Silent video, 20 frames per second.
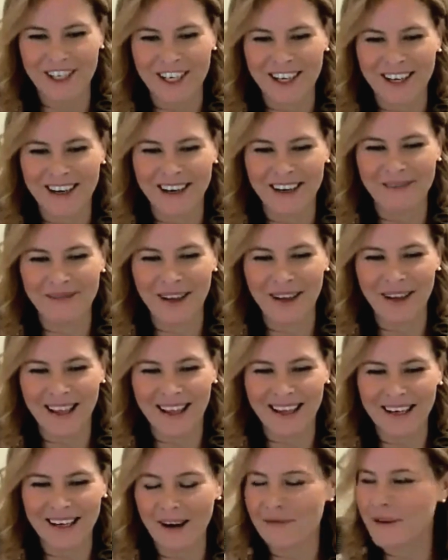
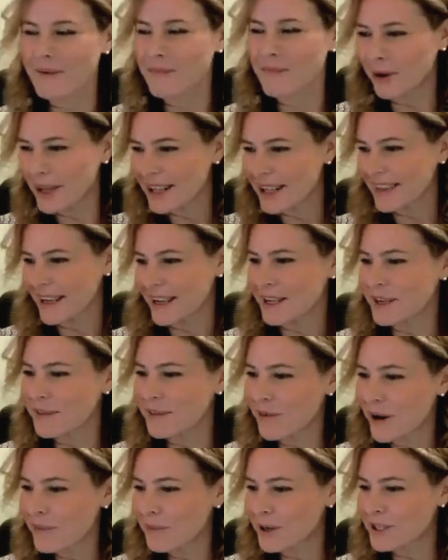And everybody, thank you
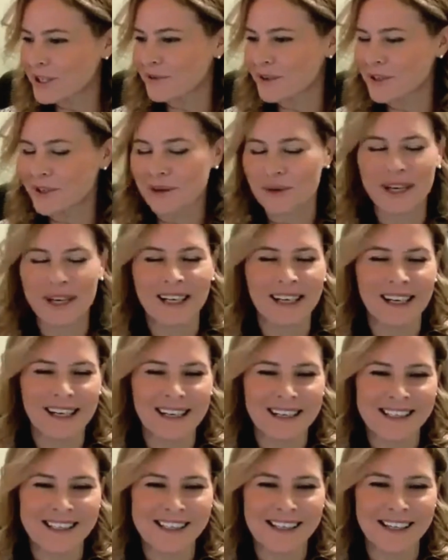very much for joining
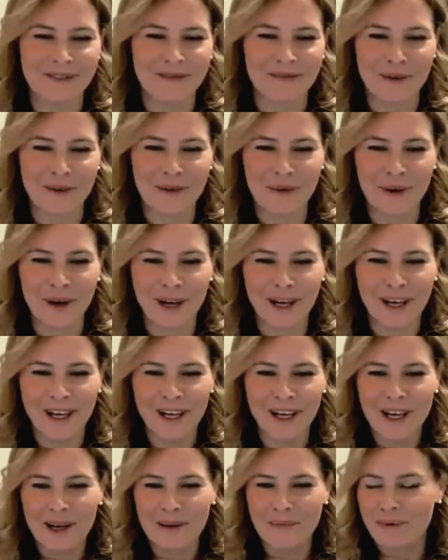us and for
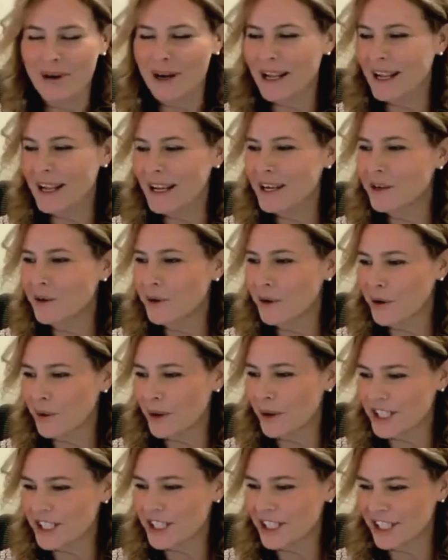bringing in your
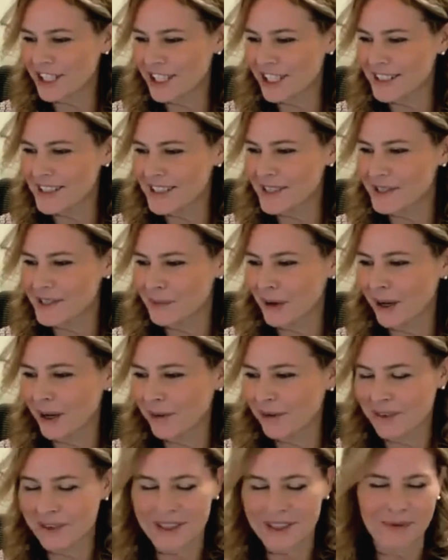questions as
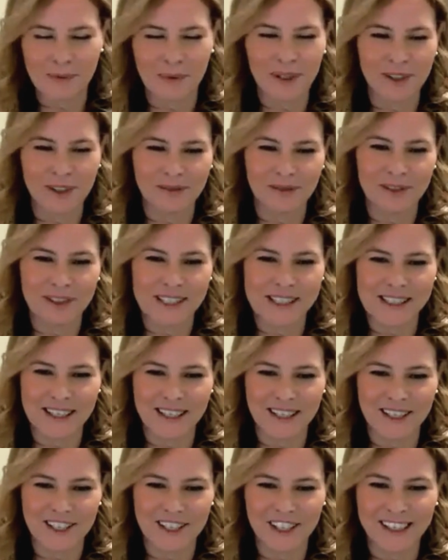well for this wonderful
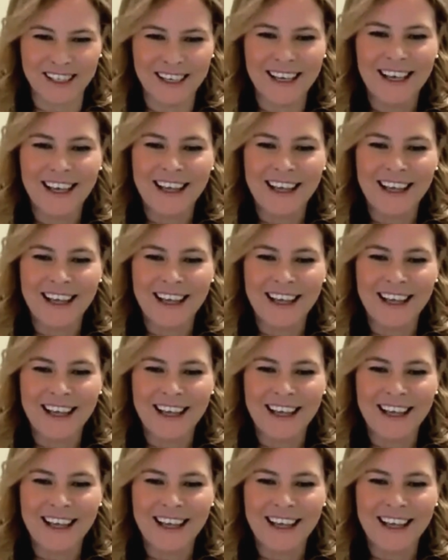discussion.